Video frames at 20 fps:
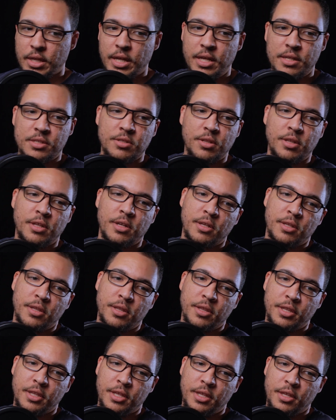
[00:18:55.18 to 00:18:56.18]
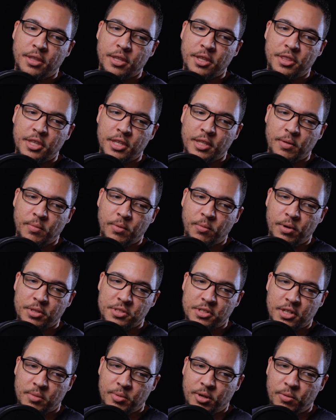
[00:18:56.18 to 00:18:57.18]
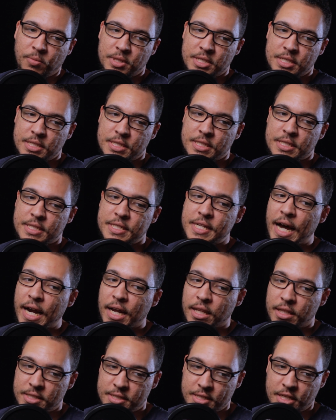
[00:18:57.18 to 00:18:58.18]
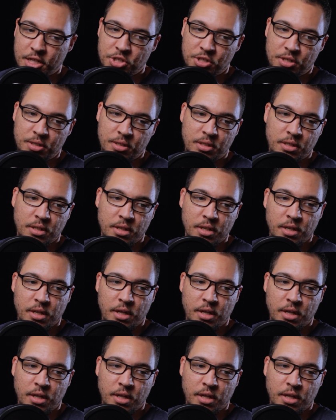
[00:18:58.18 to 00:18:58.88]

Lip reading: Yeah, so the thing that we want to talk about with stylization,